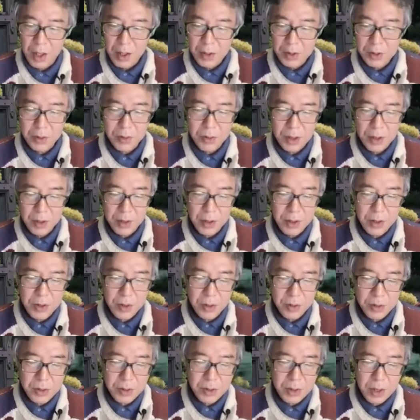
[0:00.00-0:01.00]
So the
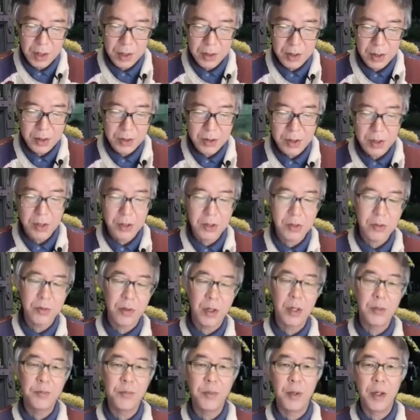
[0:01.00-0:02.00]
initial state is
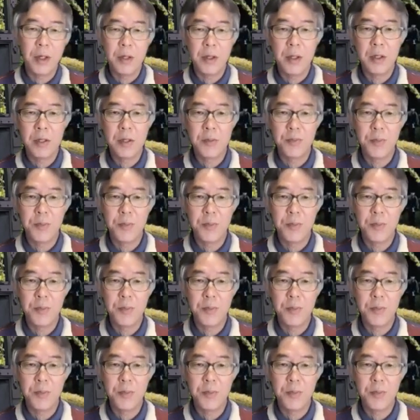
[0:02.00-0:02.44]
described by this